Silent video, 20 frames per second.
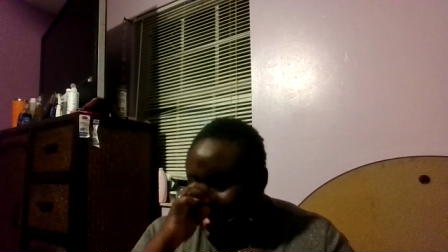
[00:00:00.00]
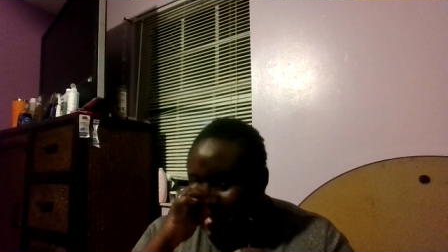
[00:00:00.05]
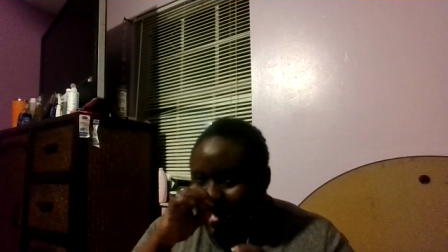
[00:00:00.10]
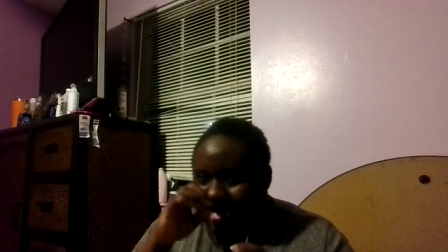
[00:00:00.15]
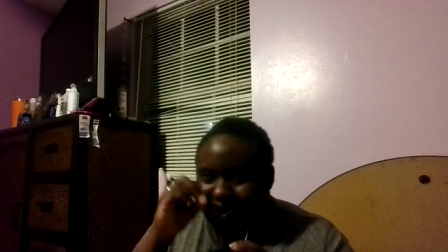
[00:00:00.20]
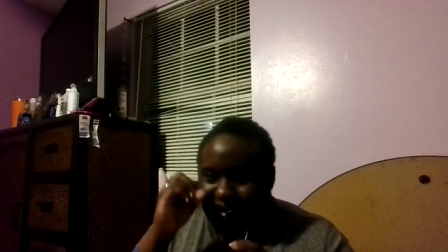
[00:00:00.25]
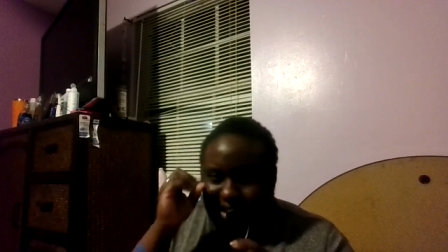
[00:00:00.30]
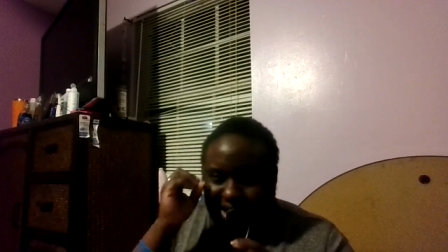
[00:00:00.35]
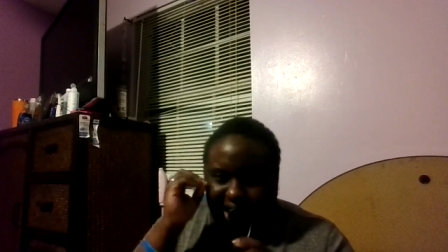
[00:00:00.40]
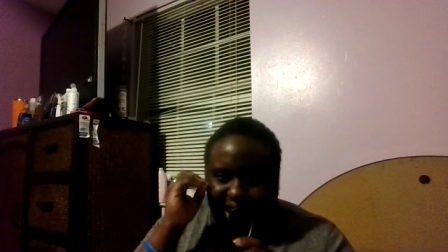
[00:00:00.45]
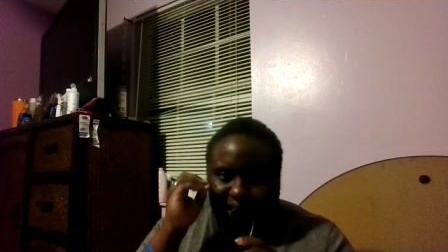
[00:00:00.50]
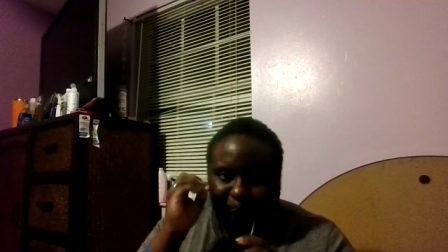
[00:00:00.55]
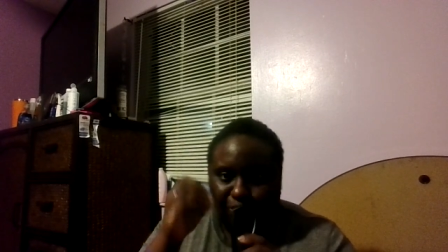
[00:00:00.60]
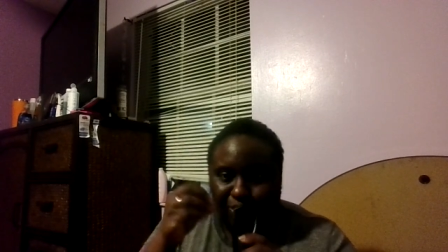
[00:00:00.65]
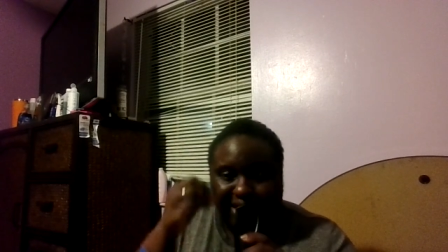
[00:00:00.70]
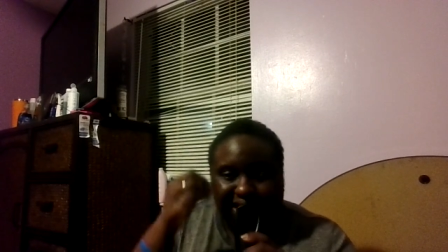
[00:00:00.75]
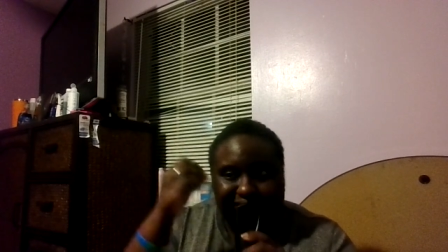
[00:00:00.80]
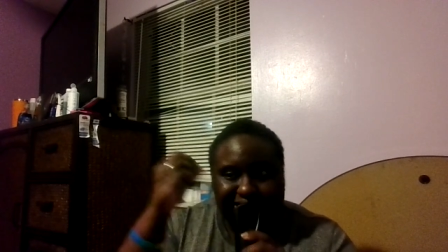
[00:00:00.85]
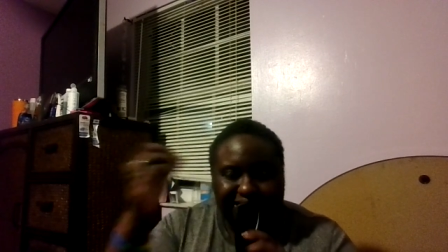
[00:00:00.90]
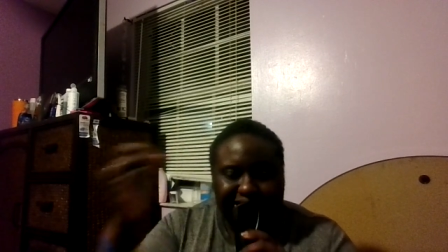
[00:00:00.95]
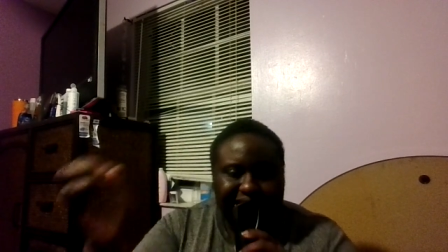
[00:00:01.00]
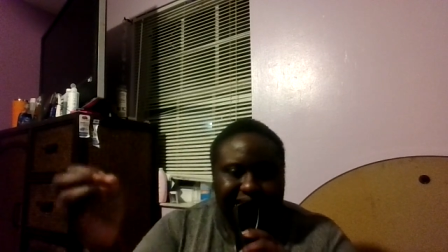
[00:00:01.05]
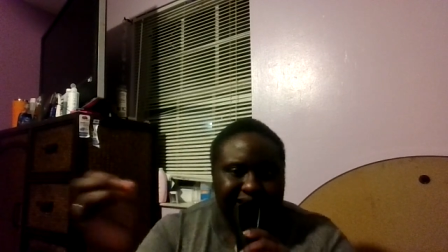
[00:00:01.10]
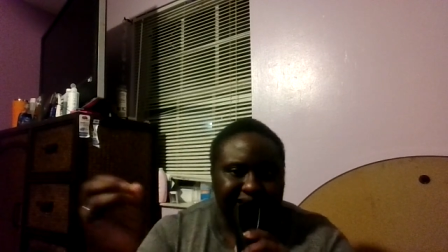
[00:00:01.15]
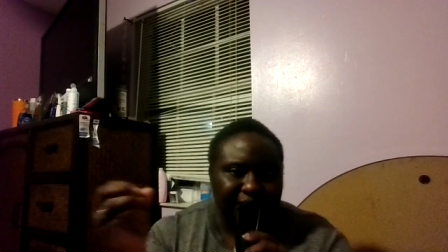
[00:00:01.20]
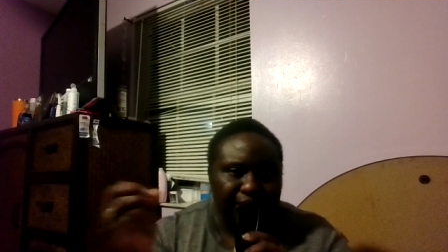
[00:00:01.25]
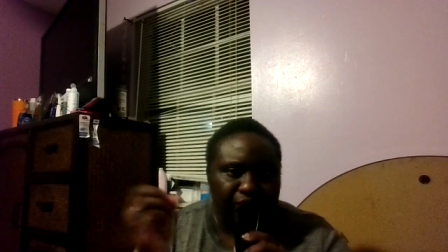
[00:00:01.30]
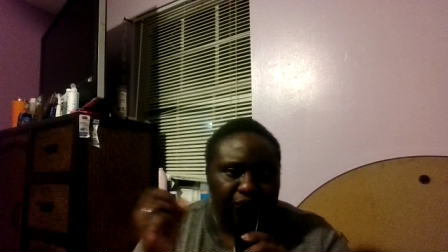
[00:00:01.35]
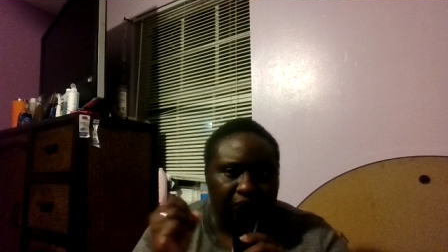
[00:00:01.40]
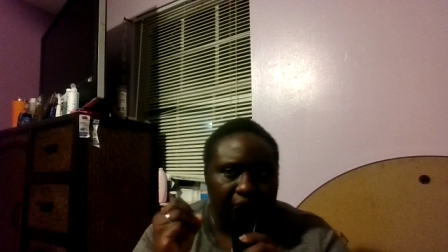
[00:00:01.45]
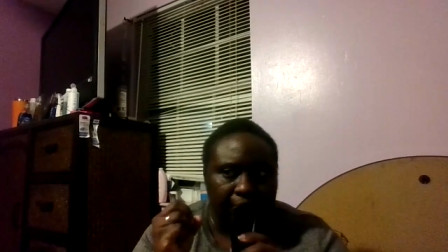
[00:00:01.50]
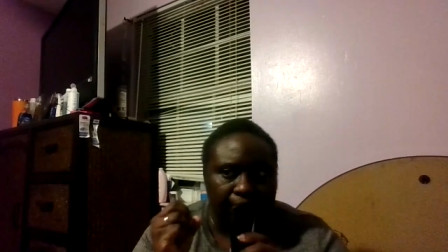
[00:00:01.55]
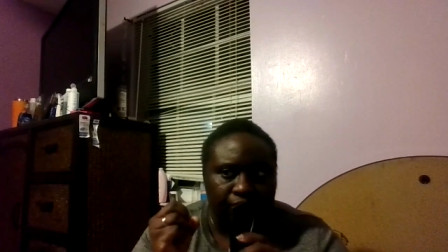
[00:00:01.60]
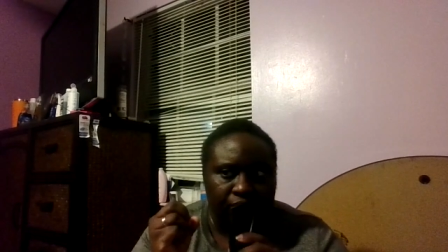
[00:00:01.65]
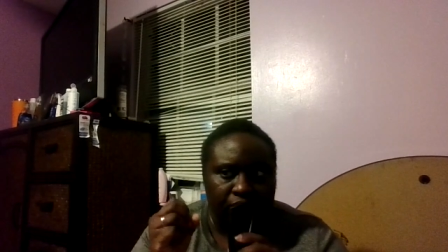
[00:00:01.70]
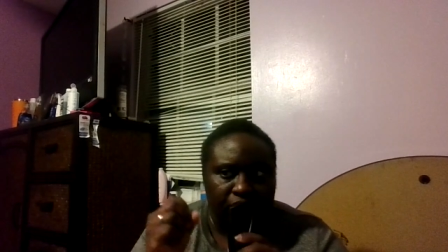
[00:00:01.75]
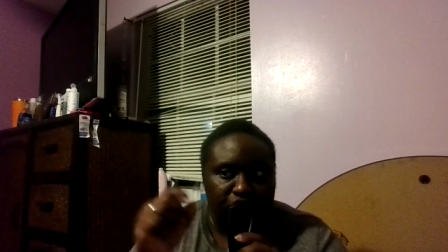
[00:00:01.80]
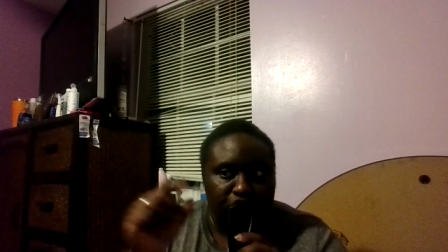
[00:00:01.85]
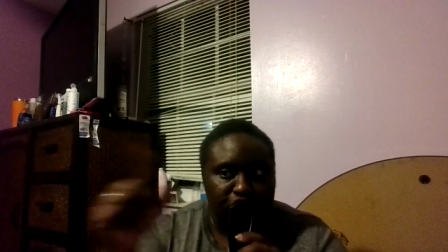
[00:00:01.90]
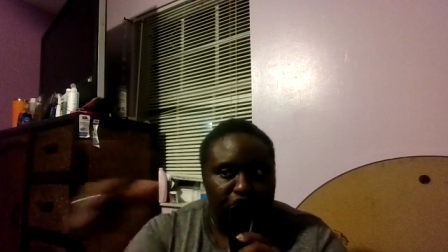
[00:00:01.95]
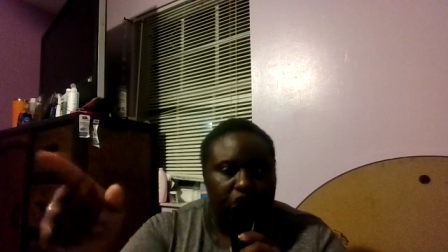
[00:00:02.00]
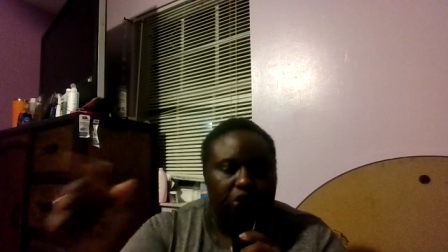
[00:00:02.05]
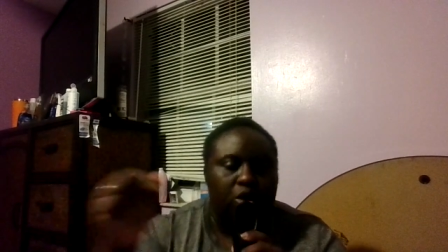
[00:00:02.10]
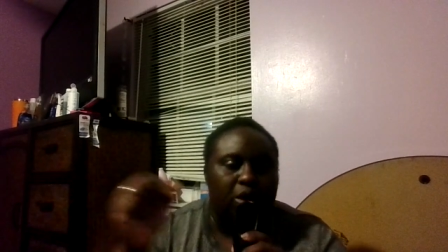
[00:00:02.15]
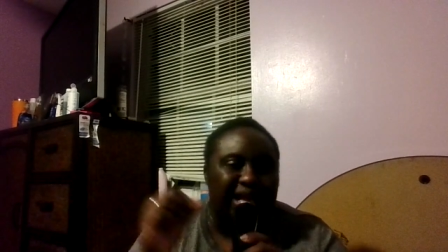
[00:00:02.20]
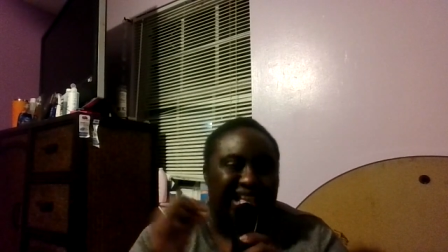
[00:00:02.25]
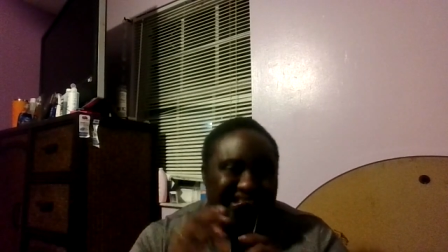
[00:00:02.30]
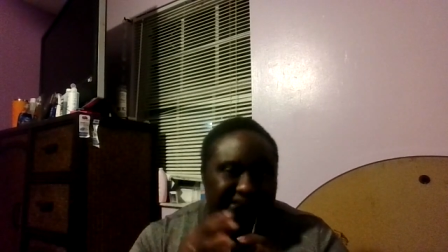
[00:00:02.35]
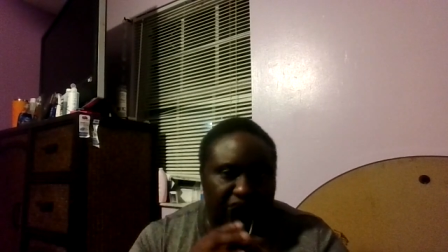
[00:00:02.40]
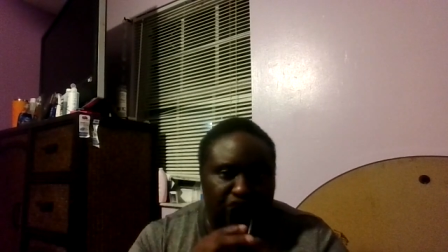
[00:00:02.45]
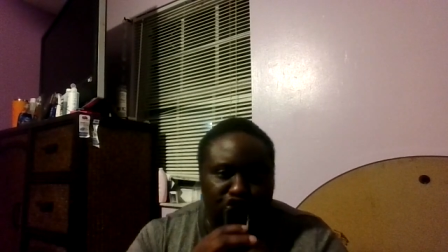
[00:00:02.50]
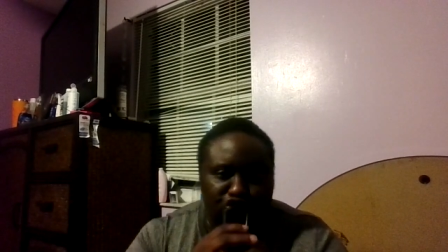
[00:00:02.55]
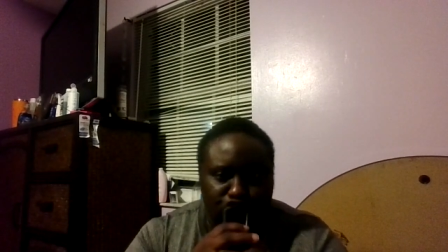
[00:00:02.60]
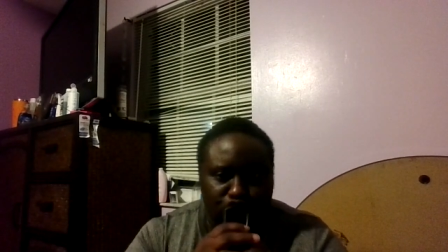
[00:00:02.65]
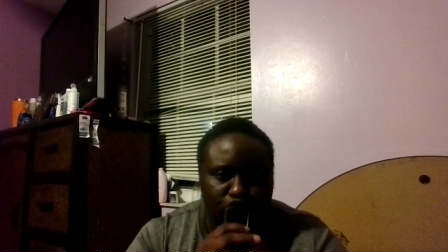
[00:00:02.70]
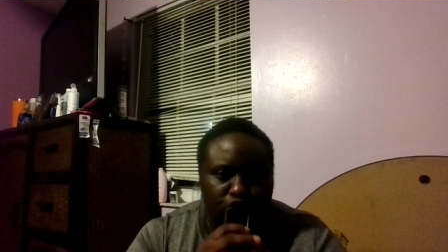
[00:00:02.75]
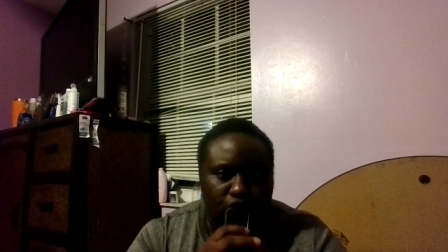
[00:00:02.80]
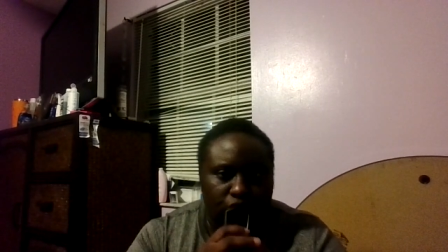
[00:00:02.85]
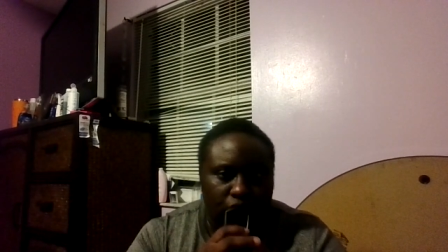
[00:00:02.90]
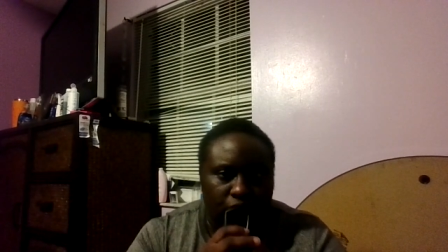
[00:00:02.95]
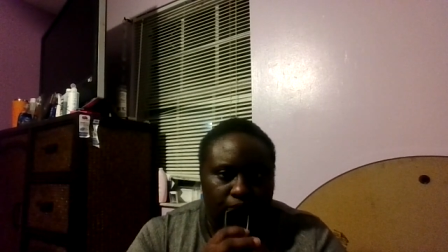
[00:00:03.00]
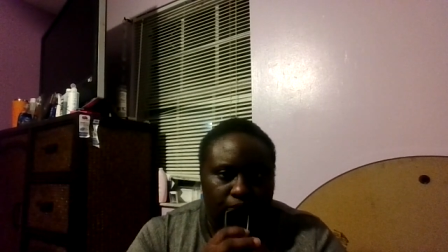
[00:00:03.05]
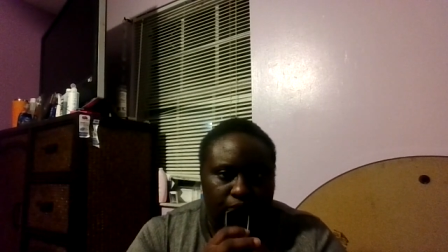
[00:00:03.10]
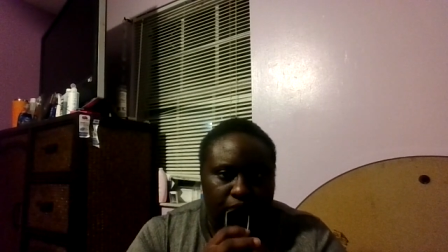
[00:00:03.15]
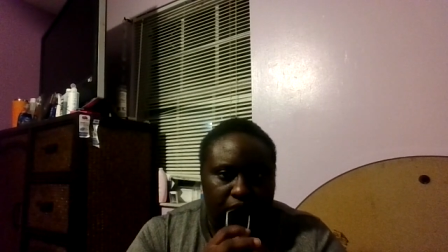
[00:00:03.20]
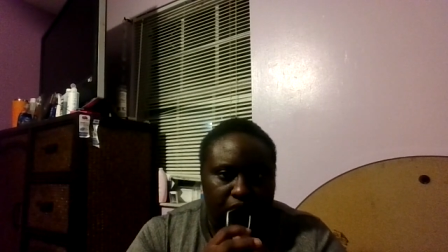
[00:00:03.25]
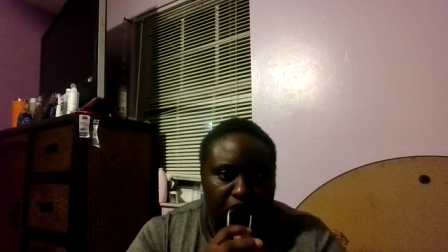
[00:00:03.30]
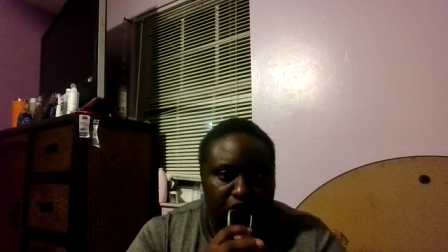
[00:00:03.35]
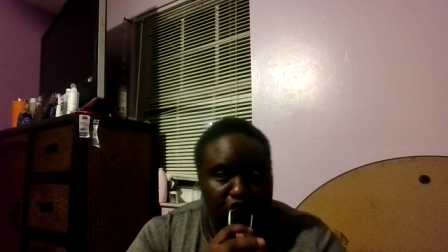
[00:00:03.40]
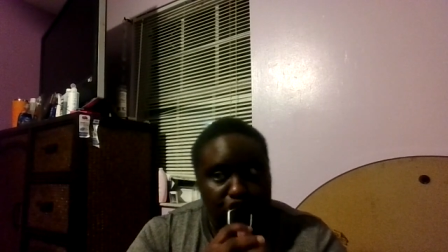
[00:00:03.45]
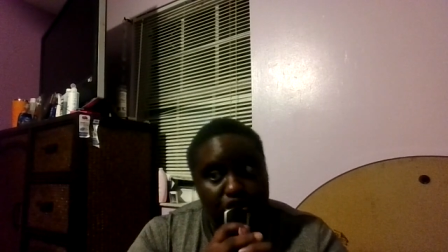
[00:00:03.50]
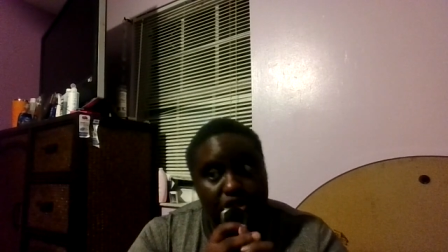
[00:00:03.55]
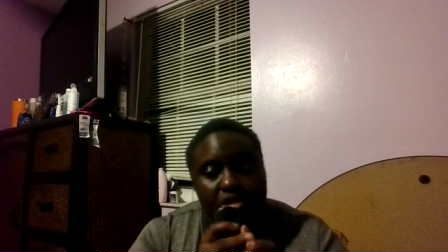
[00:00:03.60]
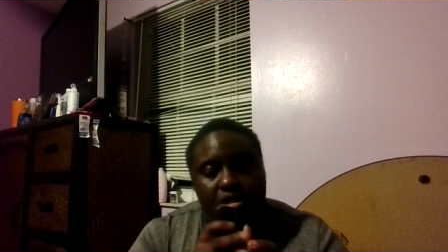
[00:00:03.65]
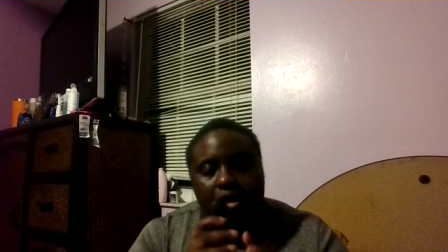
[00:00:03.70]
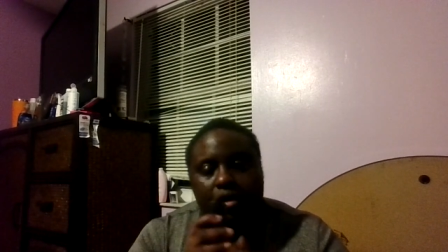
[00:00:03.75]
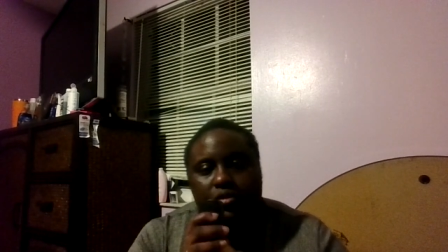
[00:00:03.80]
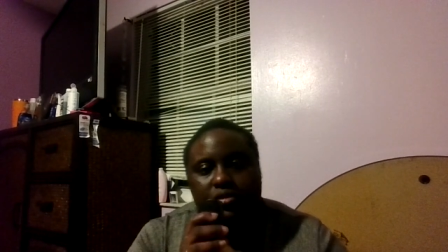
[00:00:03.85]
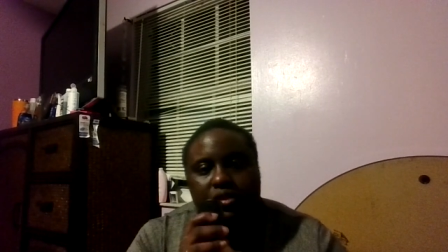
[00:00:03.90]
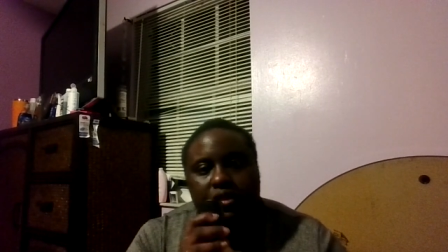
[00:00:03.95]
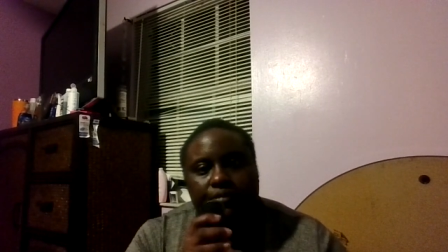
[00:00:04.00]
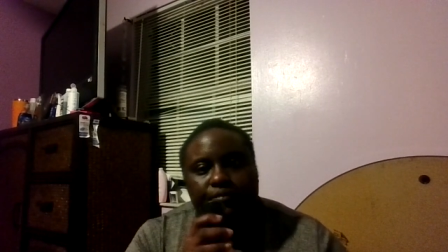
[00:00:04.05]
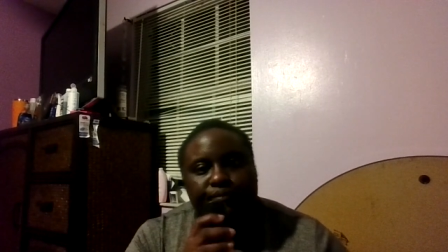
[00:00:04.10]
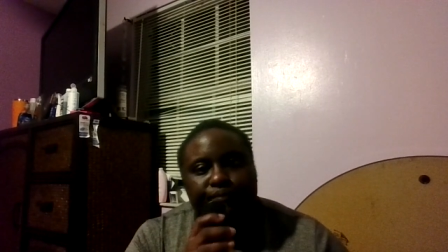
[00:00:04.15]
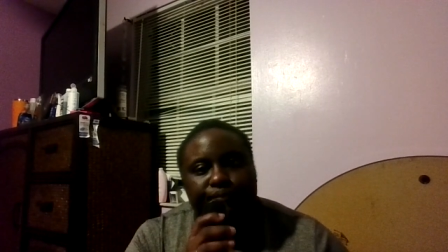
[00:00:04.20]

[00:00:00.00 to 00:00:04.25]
And and when I say something, she know it's the truth. She knows it